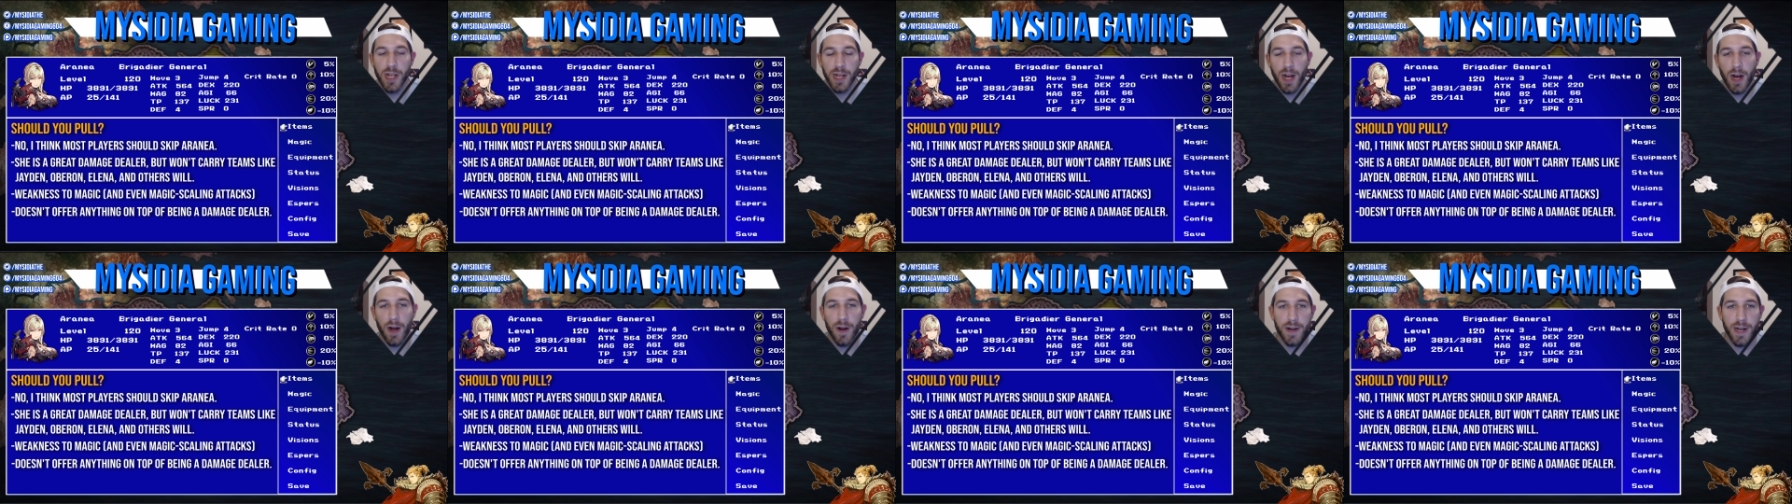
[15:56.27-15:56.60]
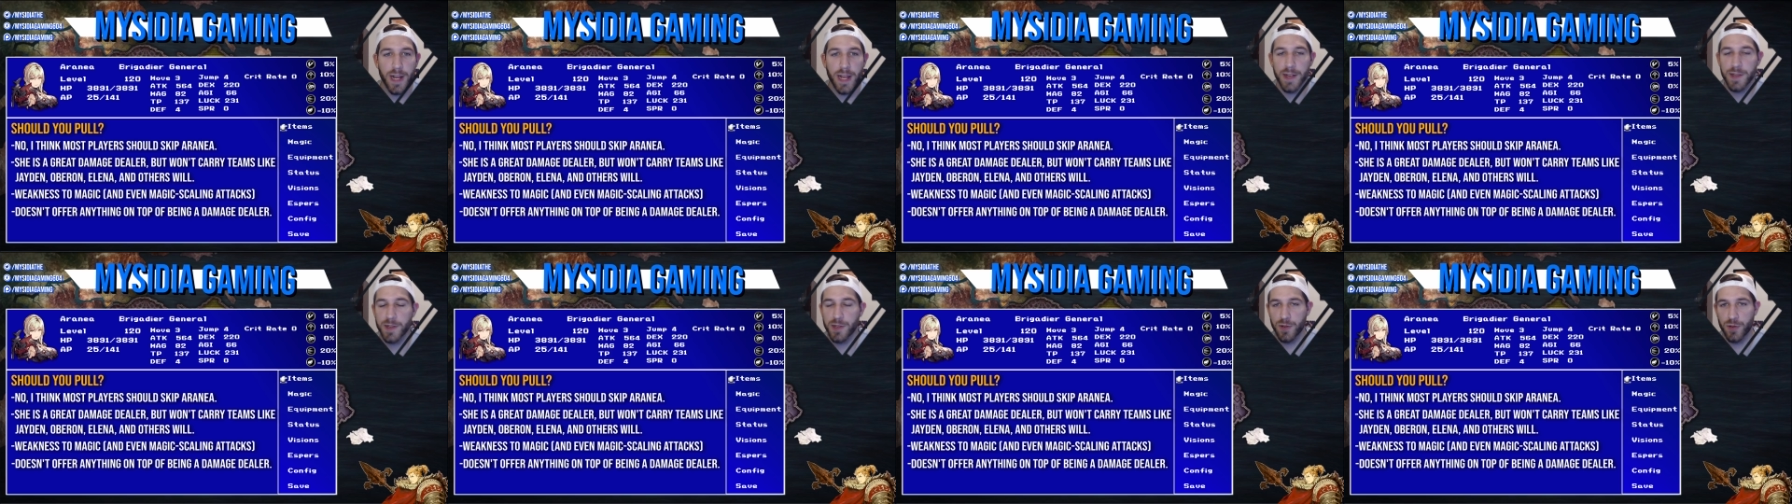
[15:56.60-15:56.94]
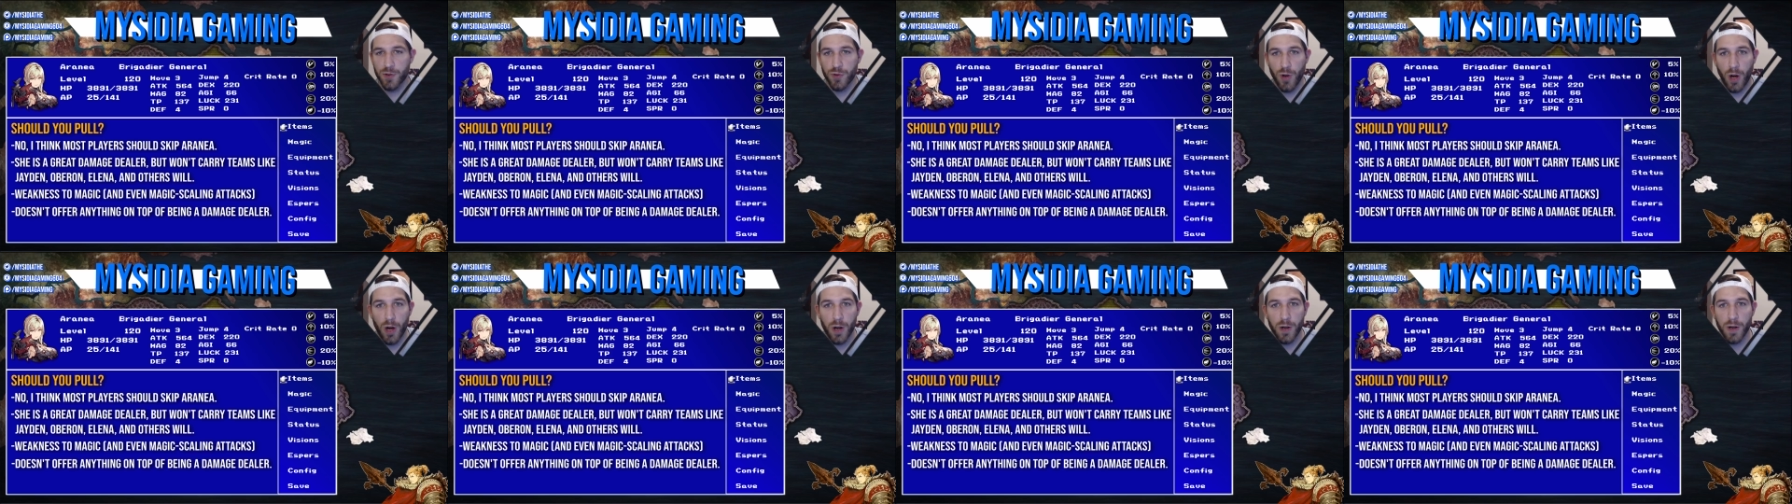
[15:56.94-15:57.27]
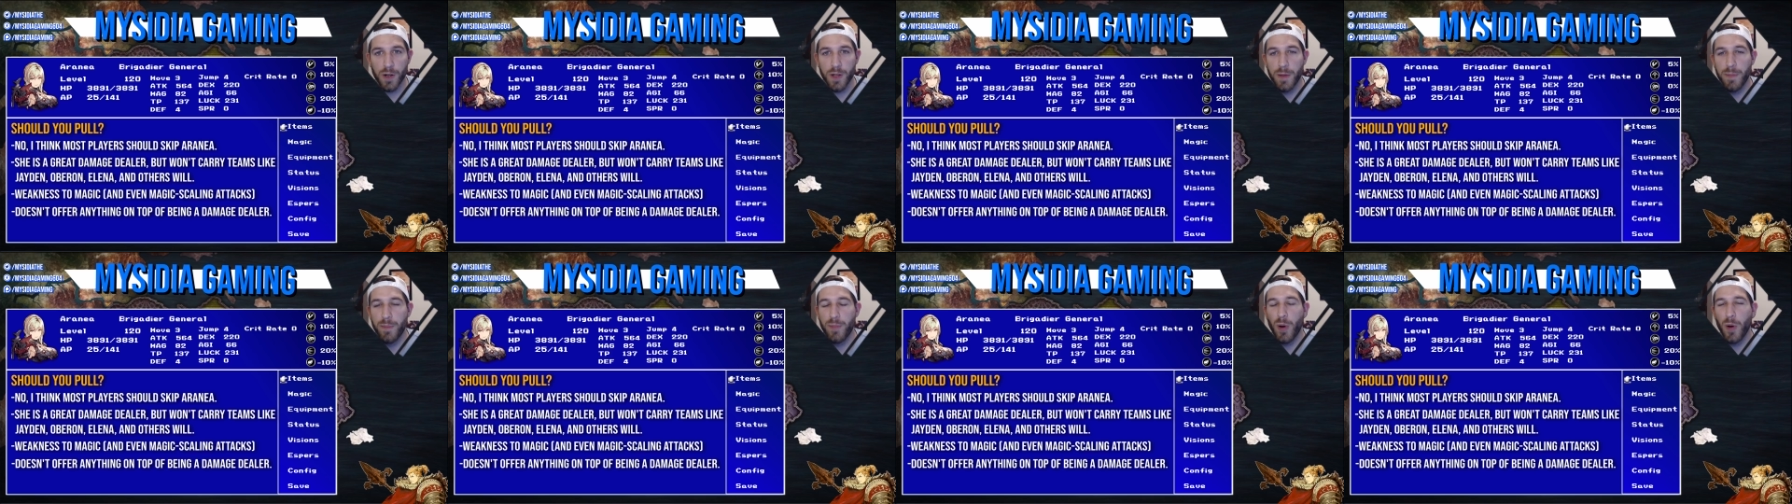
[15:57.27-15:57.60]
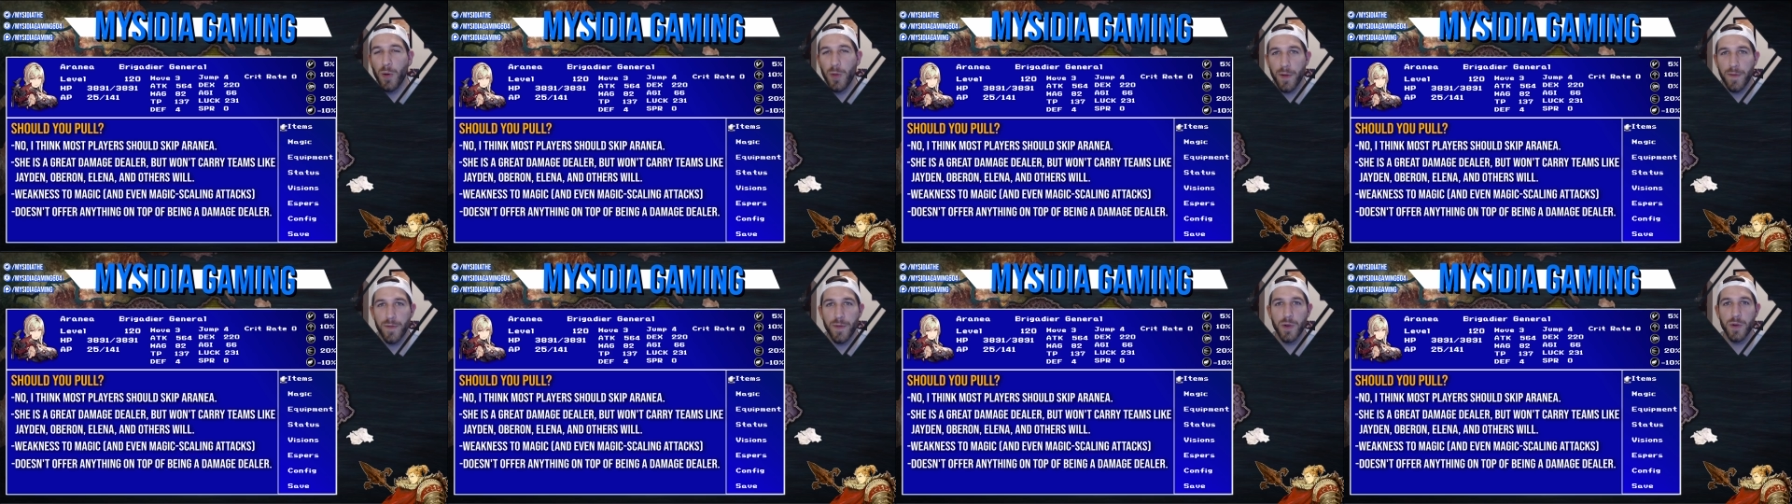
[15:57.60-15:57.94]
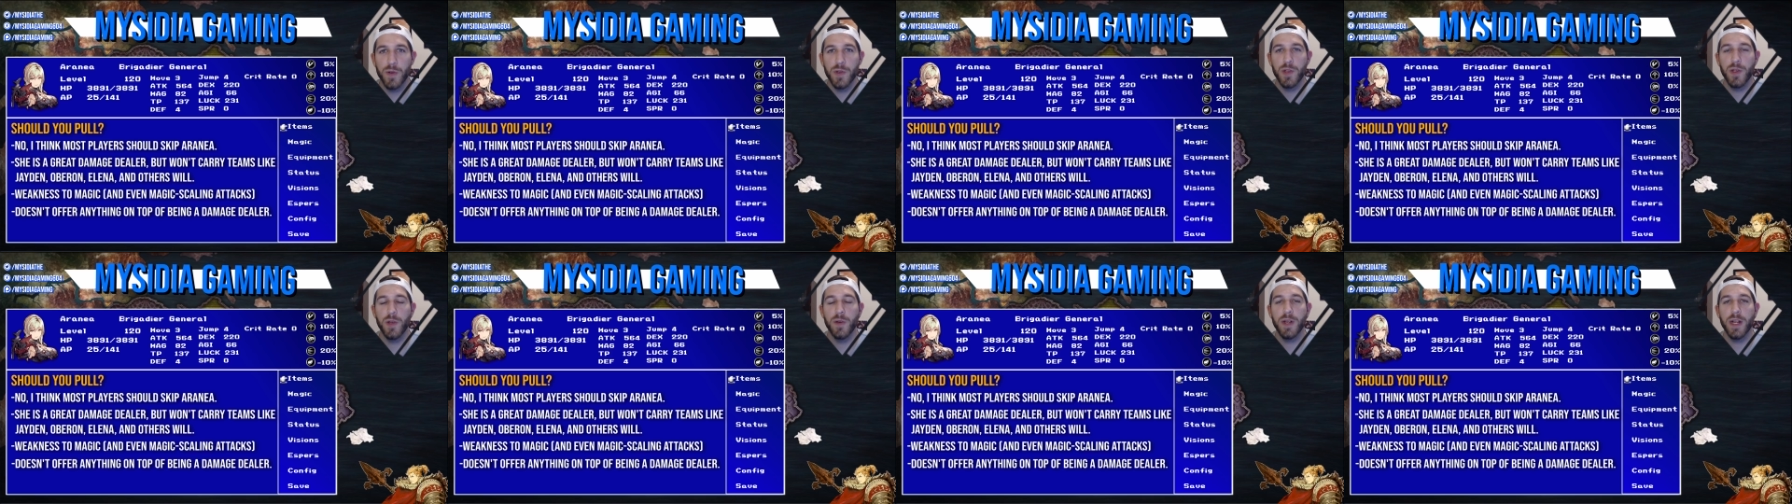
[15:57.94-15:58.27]
Like, Aranea is stronger than both of
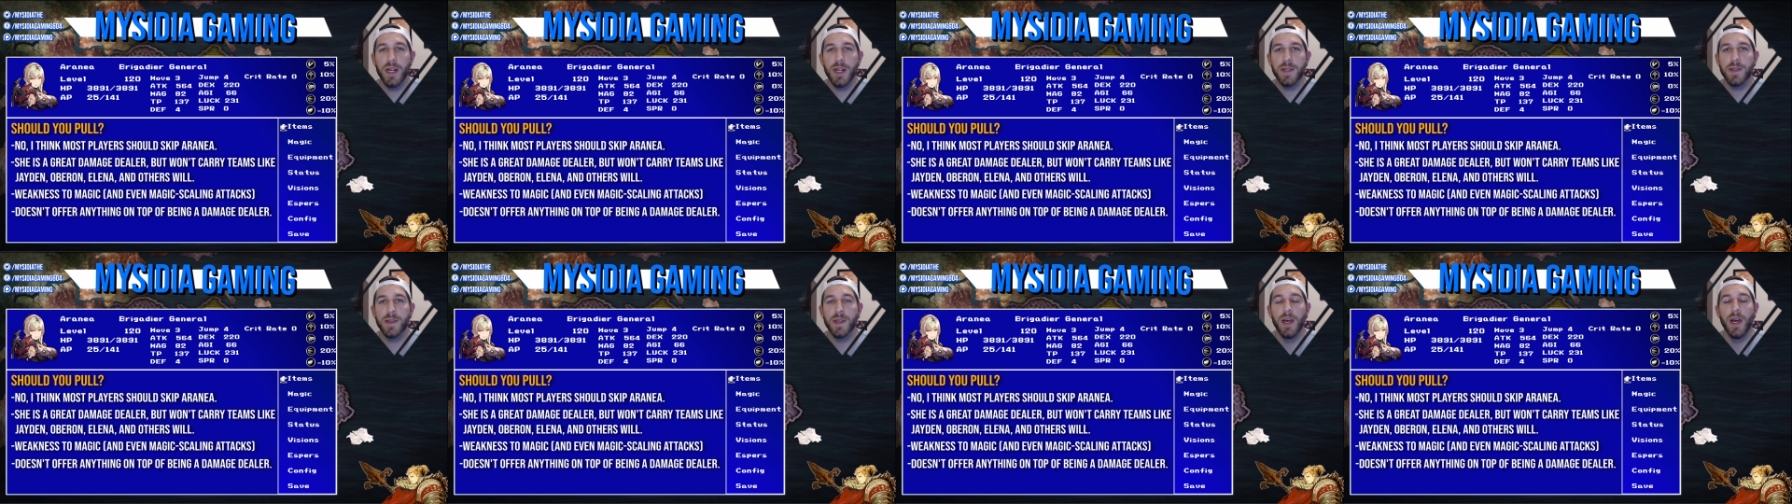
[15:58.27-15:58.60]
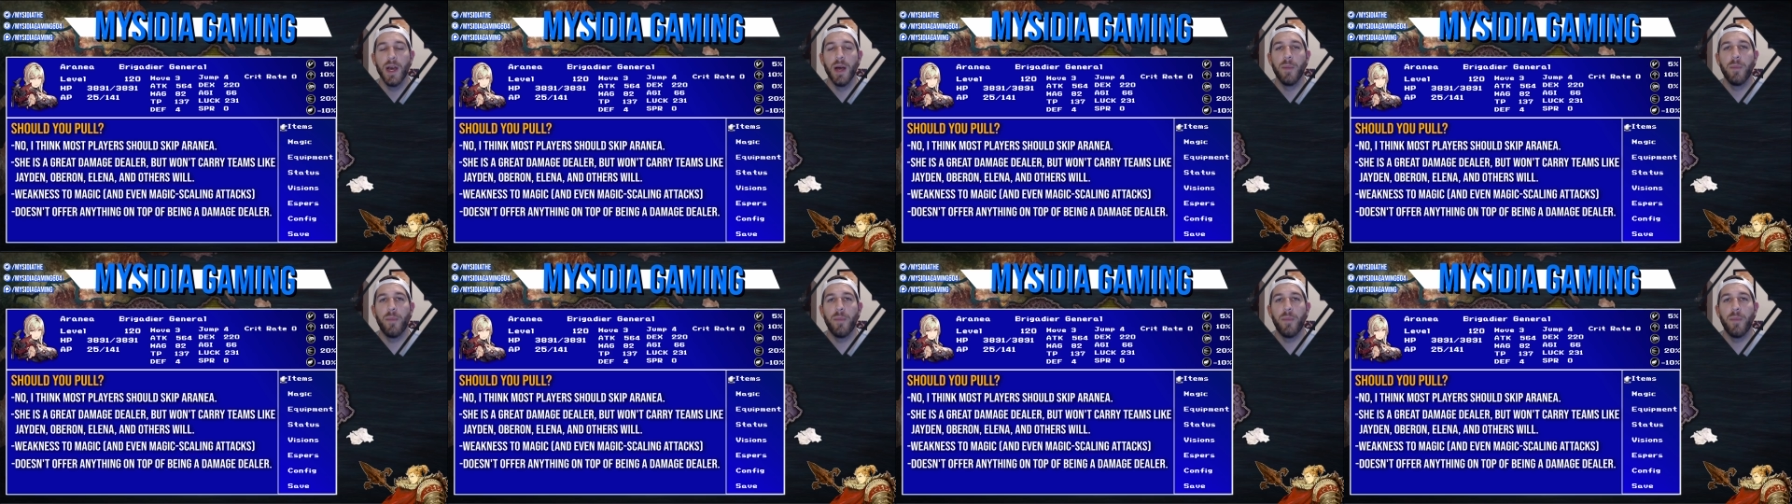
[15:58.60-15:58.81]
those units,